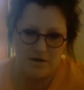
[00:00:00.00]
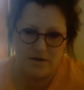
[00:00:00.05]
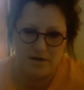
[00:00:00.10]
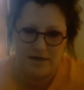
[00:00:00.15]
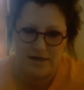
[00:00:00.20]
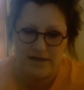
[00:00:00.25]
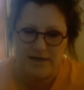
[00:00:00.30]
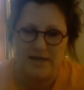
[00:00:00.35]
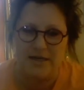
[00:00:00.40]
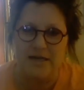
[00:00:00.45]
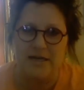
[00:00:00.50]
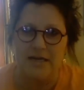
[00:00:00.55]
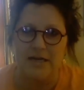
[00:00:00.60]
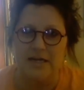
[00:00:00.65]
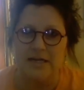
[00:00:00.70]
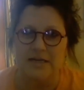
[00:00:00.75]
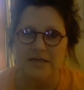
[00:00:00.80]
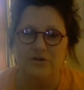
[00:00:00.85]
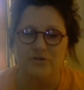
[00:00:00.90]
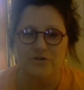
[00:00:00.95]
Get
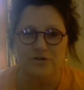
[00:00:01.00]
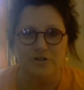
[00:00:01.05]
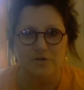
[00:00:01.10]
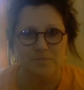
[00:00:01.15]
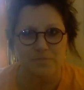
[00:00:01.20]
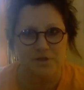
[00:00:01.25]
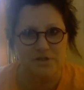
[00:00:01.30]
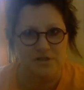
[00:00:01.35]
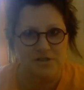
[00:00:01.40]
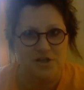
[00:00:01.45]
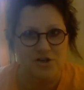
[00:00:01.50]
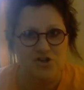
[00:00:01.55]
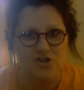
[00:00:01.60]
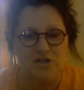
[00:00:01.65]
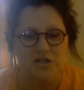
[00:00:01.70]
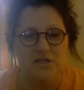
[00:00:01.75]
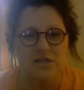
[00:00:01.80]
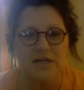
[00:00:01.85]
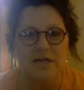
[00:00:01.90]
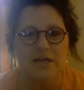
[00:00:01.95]
in your
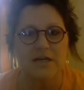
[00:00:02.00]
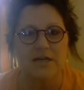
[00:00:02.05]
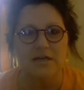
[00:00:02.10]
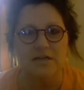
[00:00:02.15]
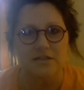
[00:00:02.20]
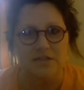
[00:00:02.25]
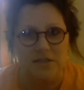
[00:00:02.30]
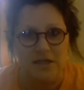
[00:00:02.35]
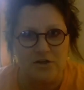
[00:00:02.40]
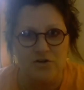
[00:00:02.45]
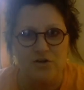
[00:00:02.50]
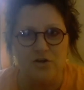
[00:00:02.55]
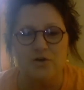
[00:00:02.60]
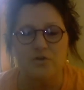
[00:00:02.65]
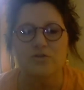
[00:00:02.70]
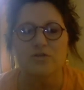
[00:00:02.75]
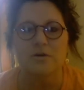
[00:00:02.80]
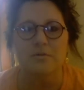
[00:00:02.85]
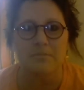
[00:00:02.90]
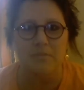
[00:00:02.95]
position and
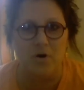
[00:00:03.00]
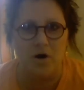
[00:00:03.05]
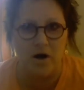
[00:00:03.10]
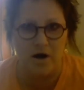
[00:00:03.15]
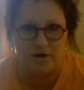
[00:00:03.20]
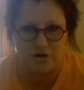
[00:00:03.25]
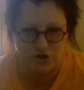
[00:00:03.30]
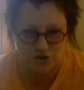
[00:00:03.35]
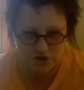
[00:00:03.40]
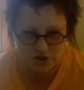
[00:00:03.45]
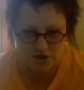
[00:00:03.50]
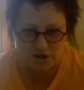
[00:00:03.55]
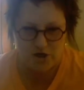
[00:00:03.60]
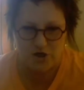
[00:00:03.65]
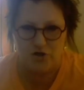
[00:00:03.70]
continue to march.